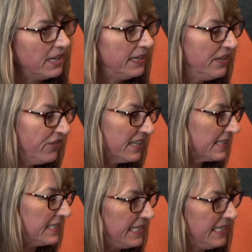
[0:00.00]
And even as
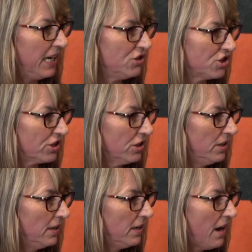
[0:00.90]
a teenager,
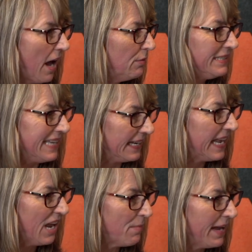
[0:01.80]
I would
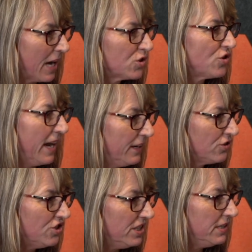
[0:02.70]
dedicate my extra
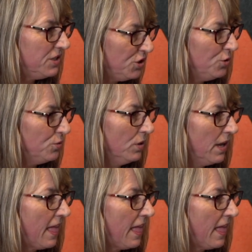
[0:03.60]
energy to